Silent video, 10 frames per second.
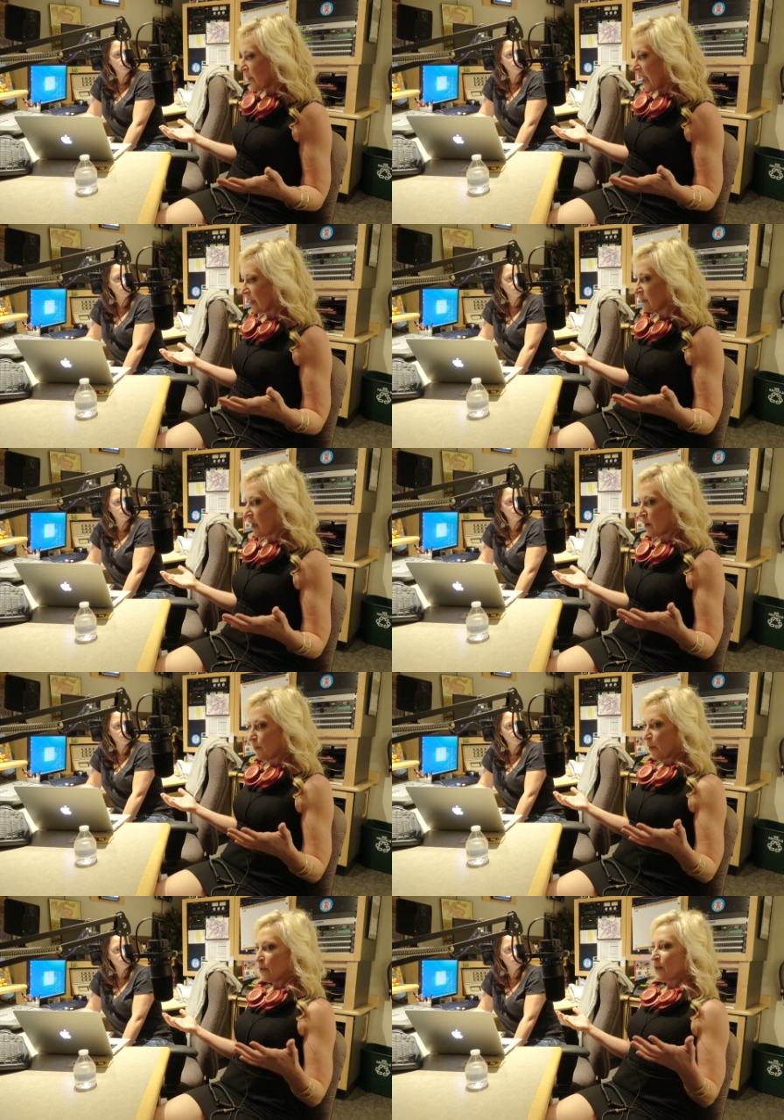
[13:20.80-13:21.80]
of mine, uh,
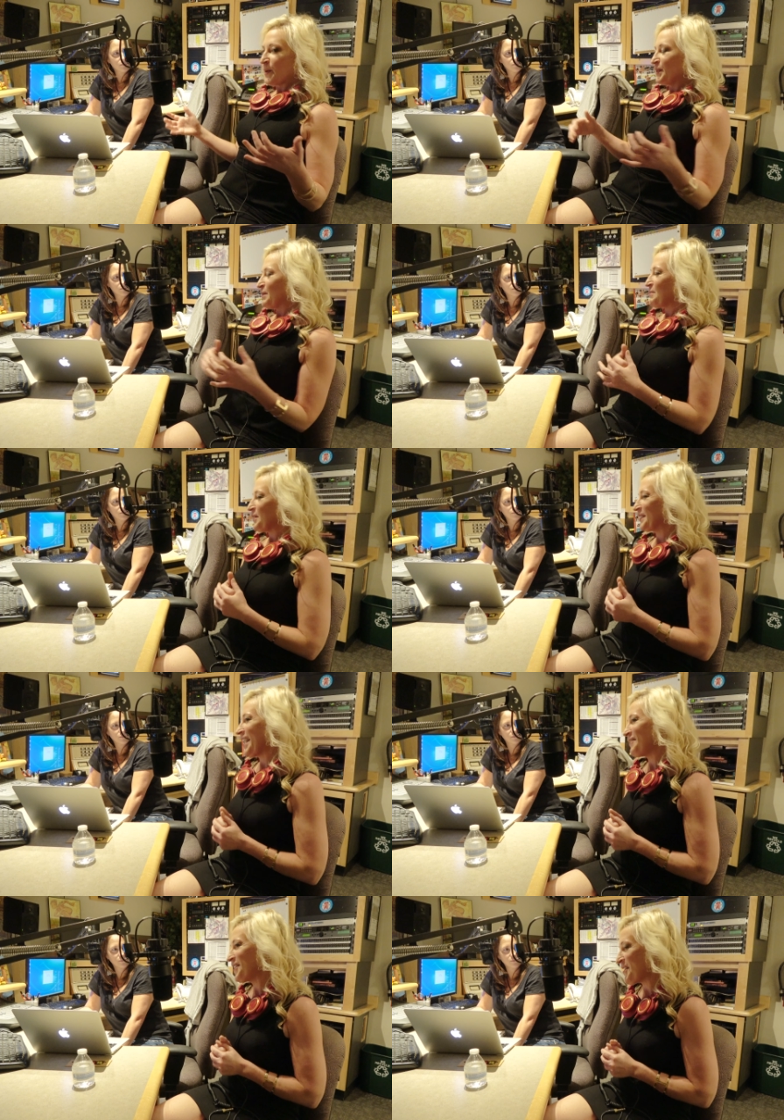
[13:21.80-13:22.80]
Bertos with Bert's
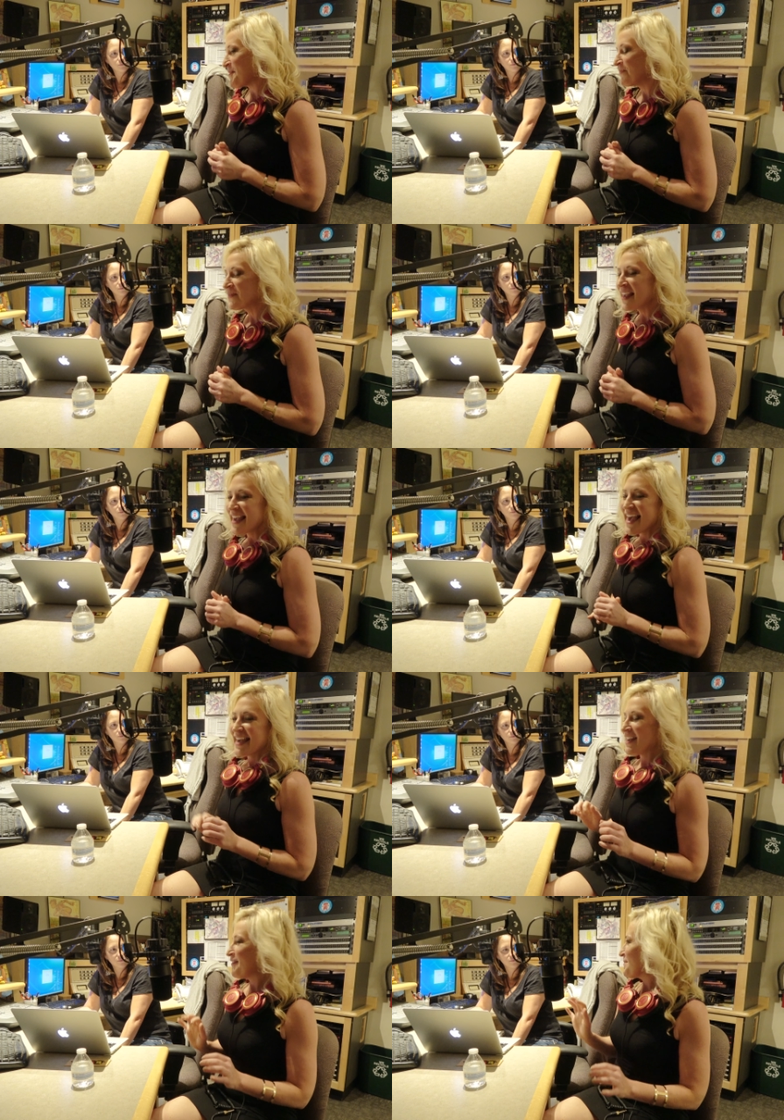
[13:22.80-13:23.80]
Eye View.
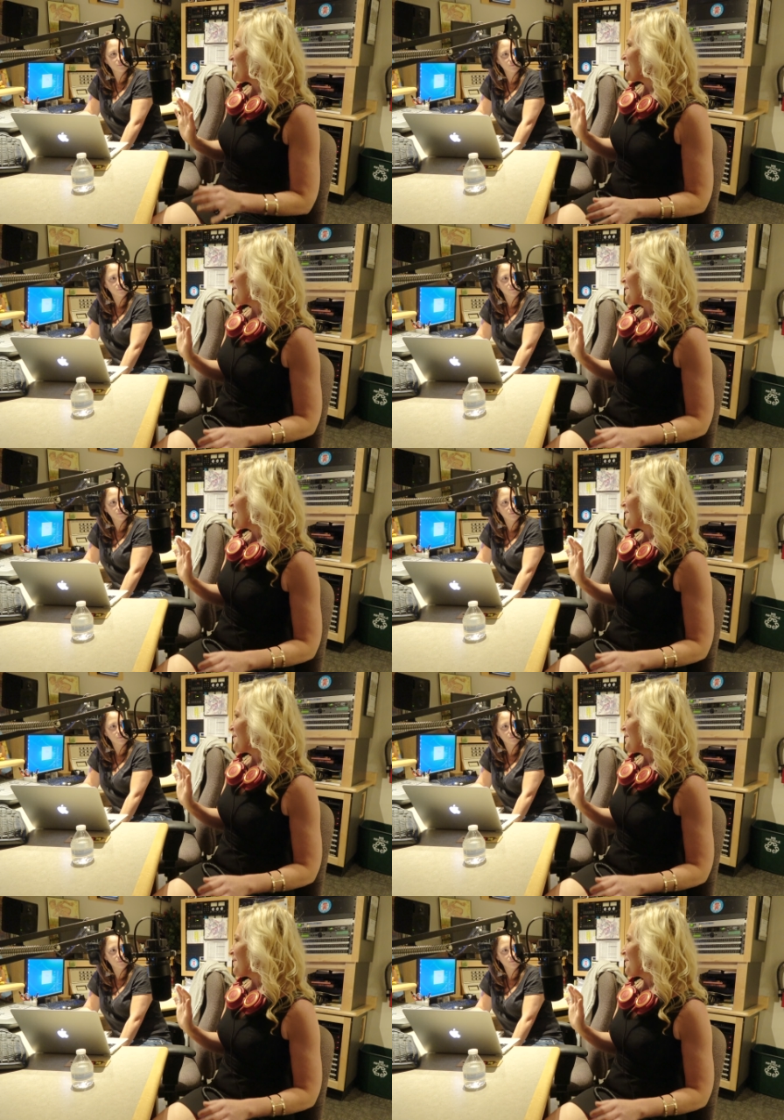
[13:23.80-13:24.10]
Give him a little